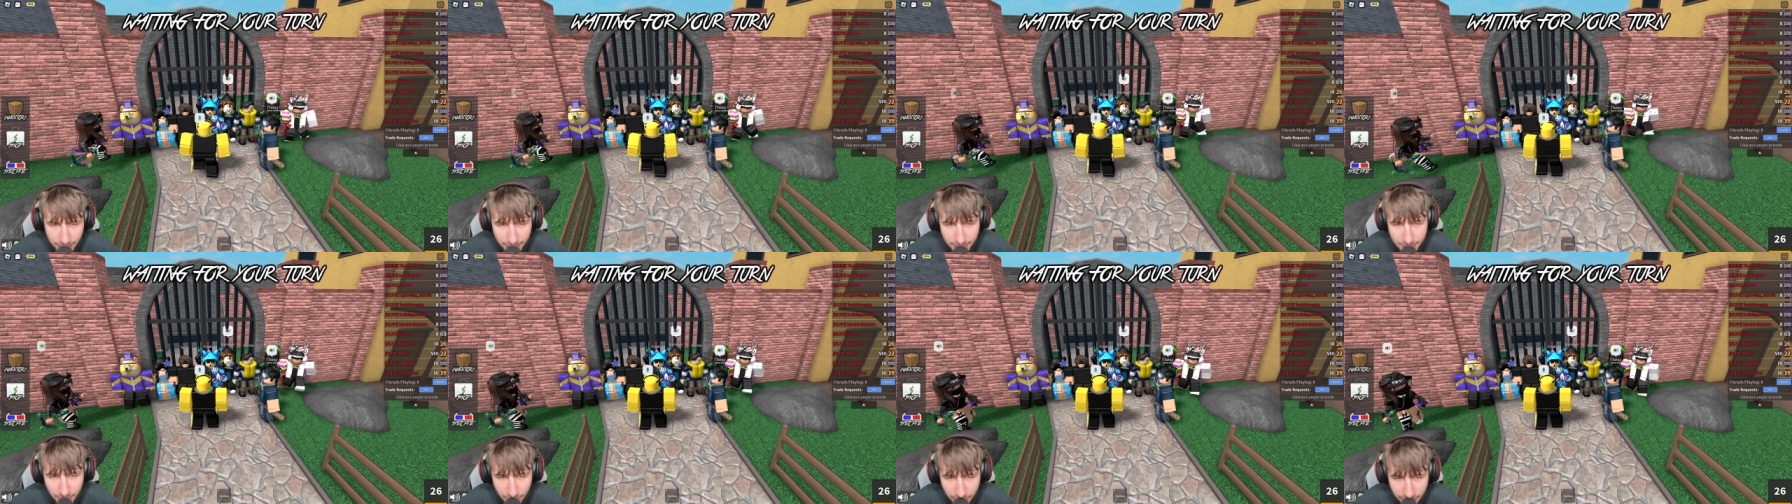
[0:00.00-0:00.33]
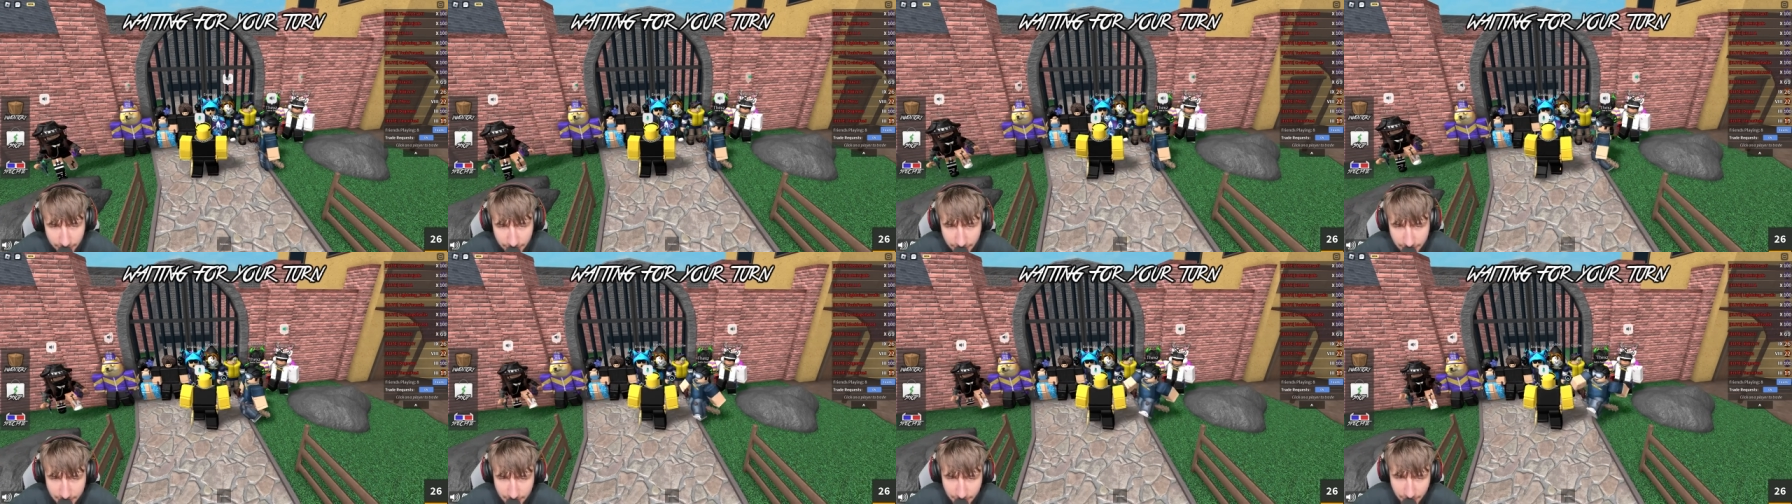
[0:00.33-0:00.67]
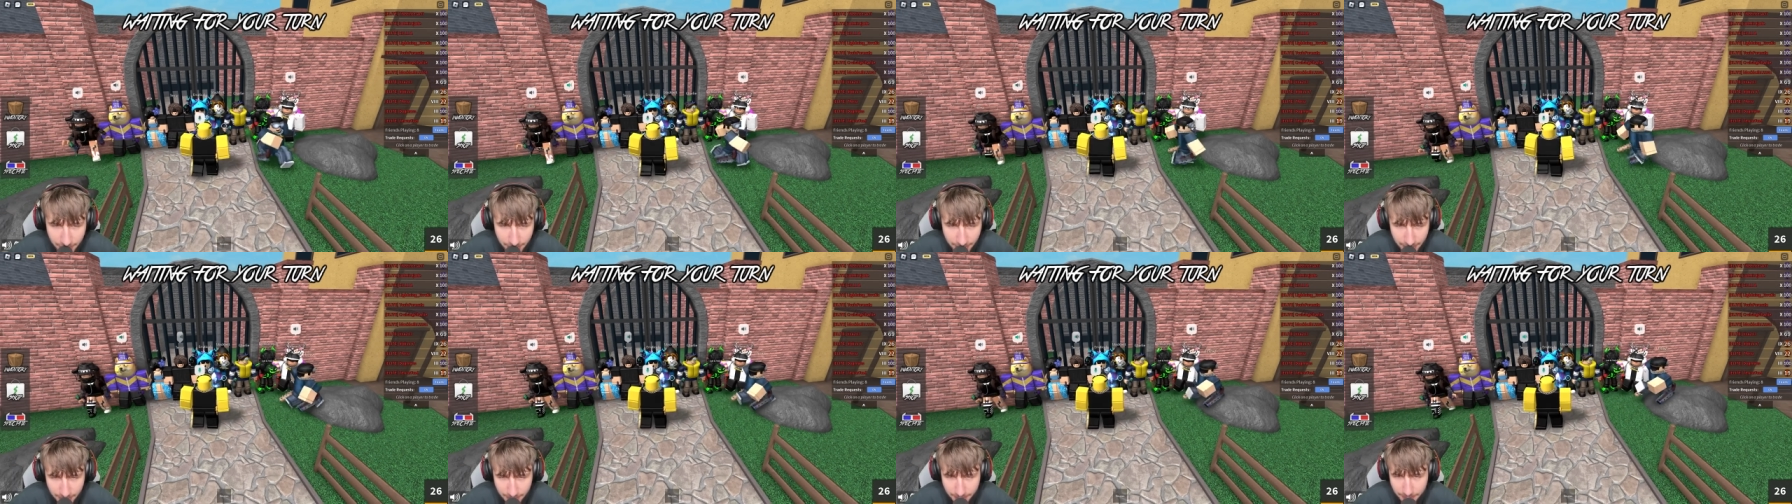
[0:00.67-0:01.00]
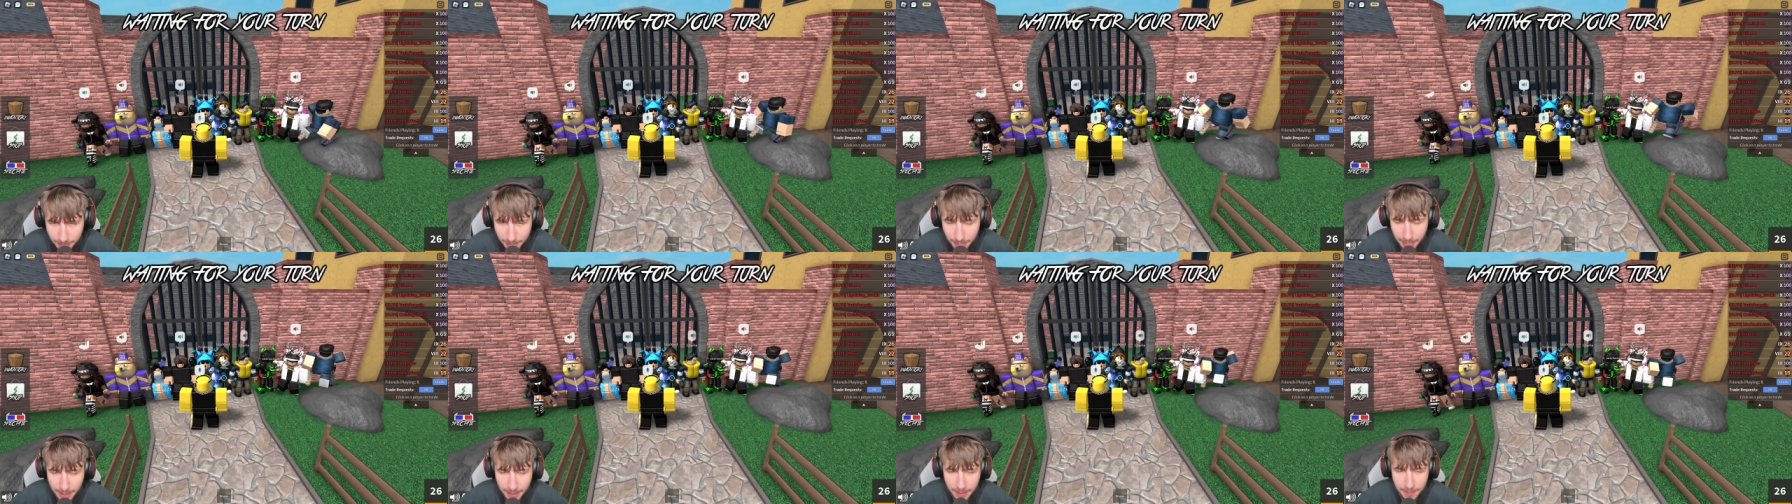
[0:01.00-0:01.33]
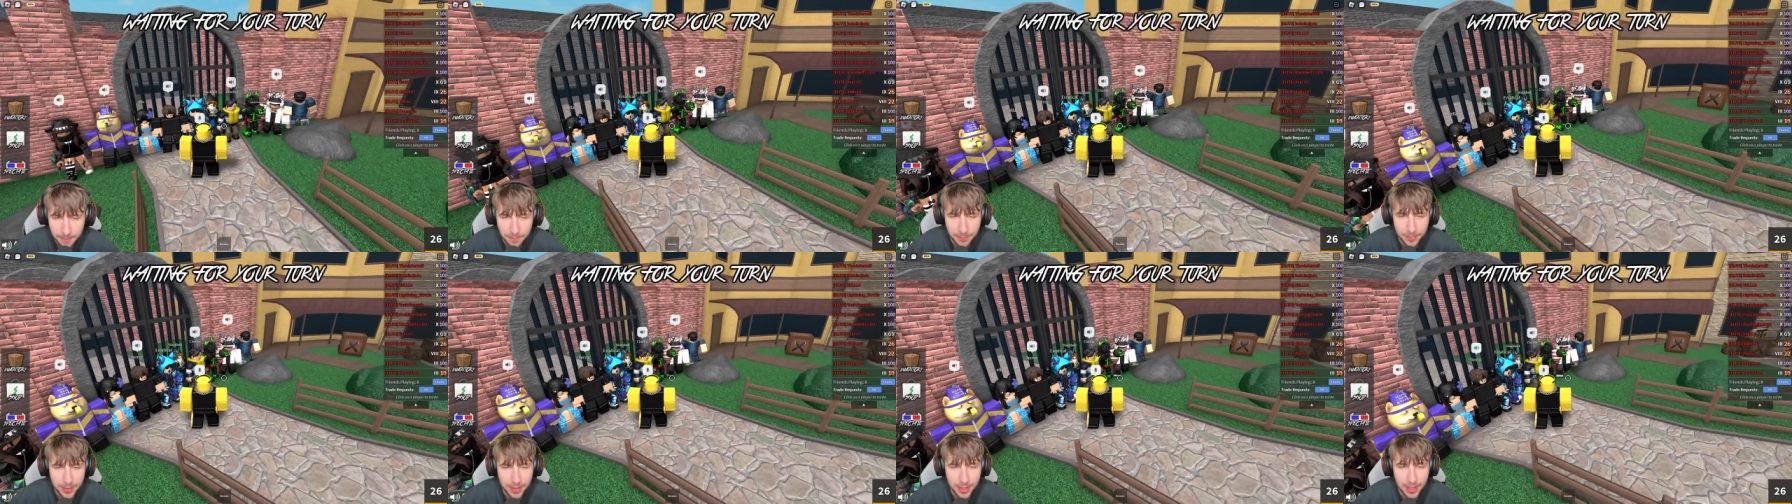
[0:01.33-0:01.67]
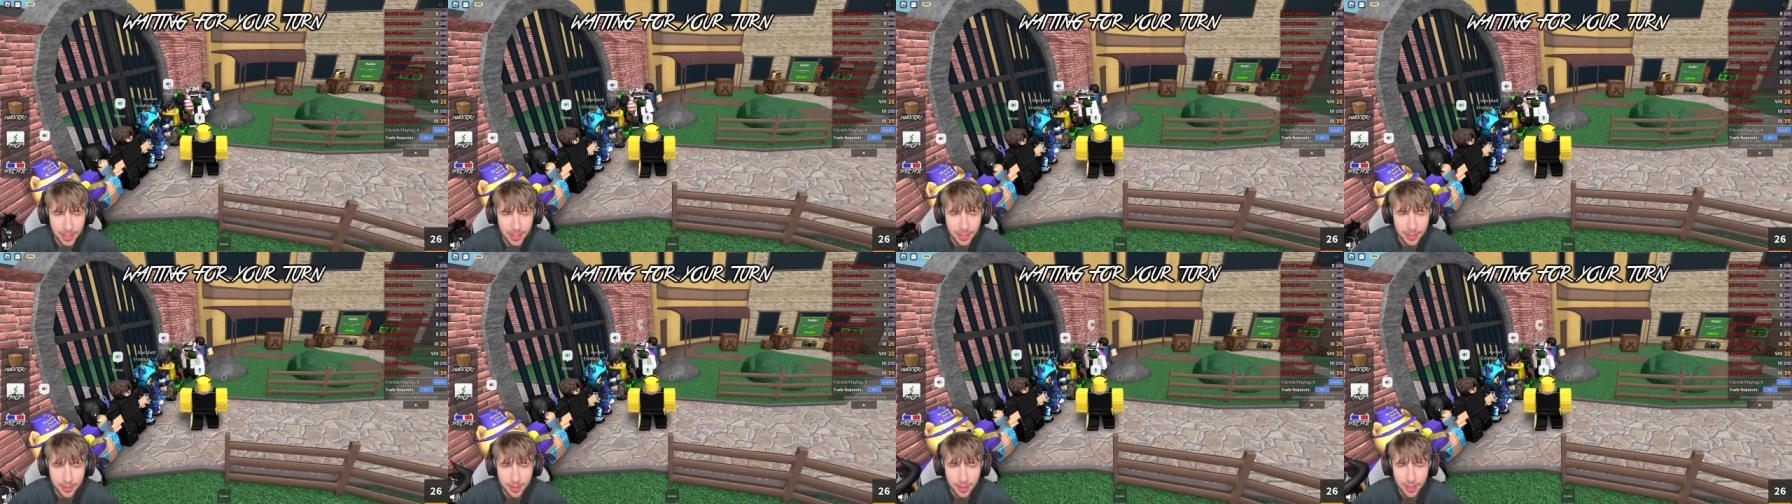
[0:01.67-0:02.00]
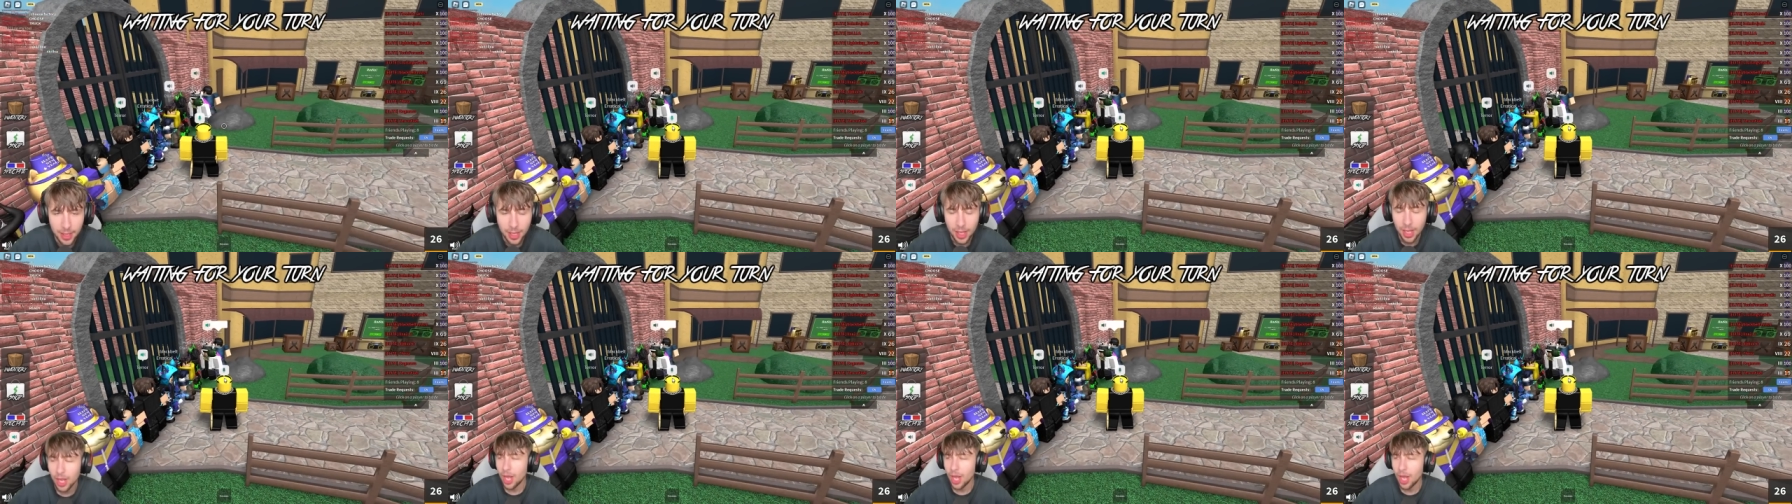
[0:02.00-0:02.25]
Let's go eight. Let's go eight. Eight. Eight. Eight. eight. eight.